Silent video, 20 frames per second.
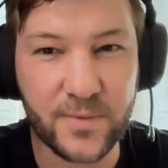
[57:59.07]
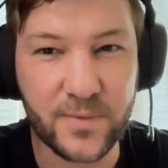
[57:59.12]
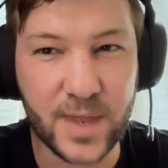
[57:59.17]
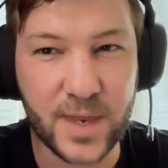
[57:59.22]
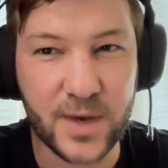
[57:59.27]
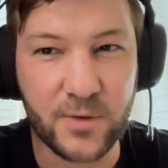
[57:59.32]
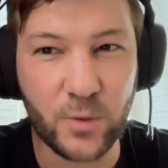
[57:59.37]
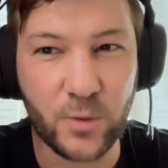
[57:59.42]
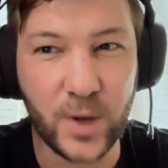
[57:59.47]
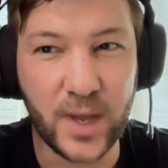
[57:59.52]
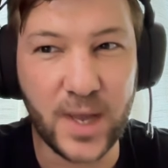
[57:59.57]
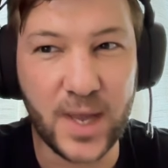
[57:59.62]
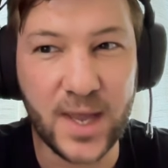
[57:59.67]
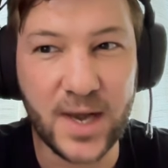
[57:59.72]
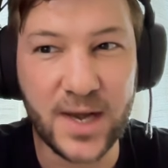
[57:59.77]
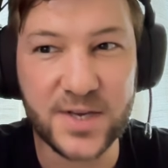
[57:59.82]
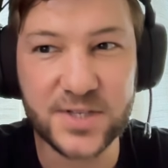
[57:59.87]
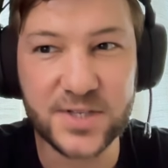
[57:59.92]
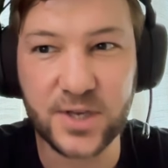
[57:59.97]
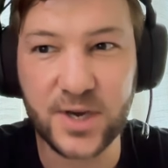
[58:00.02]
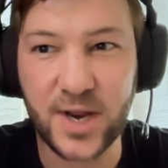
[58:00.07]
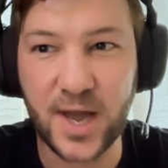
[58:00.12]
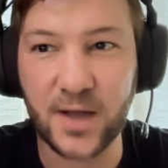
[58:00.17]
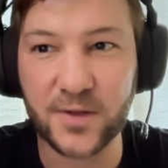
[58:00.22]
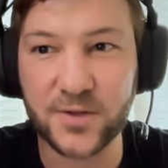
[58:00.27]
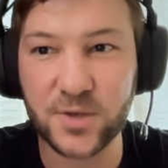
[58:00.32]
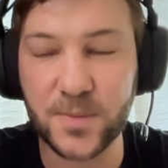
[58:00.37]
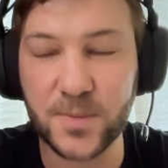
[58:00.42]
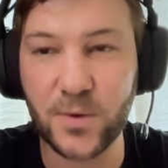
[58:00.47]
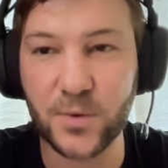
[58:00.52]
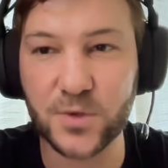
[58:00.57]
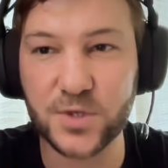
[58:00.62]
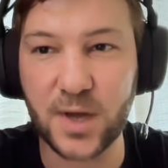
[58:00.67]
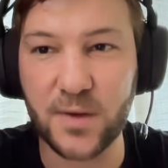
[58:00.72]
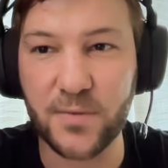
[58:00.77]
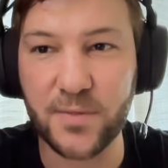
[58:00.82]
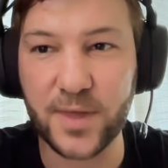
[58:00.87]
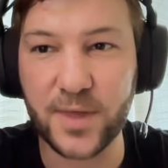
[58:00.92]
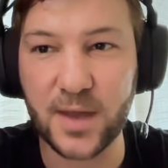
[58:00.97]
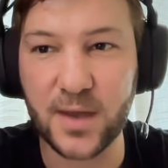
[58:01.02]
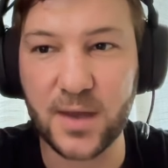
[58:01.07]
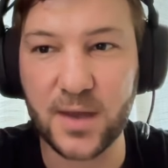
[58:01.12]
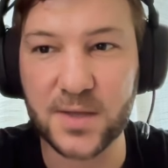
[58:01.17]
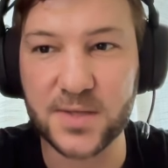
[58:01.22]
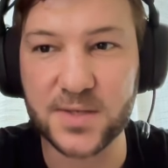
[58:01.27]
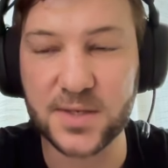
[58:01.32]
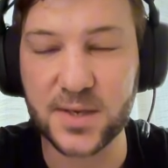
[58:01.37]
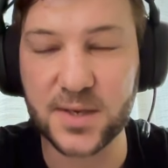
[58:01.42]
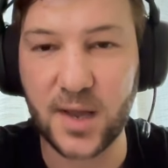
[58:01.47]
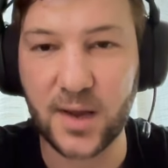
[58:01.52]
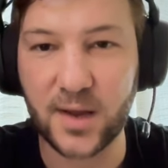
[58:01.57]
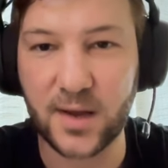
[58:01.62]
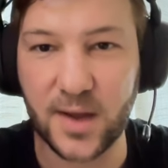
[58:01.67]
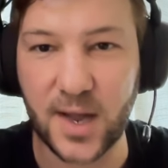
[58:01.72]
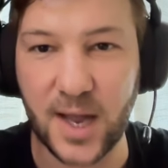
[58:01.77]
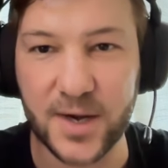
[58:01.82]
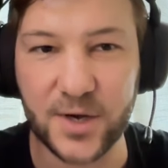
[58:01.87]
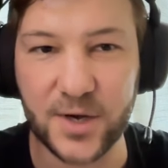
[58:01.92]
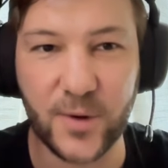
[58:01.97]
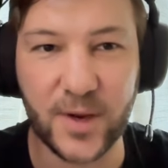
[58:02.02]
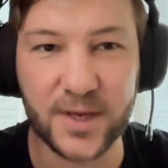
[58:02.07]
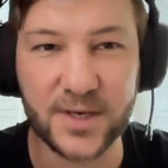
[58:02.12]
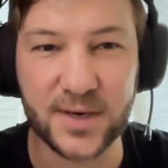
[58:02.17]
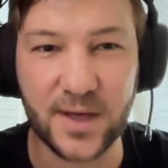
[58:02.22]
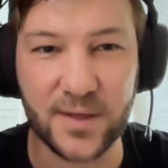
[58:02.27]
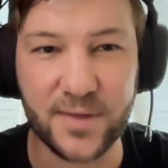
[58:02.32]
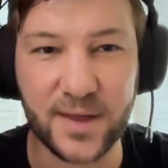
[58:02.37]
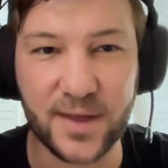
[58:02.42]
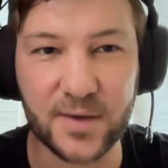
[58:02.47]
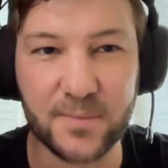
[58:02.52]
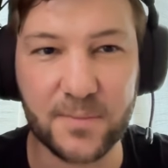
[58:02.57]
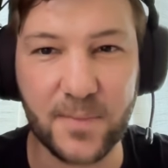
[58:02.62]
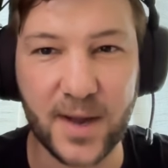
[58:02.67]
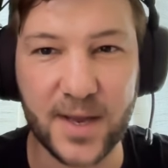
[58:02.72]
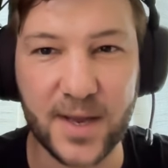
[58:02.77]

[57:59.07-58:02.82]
really stood out to me, which I think is like underrated, and I think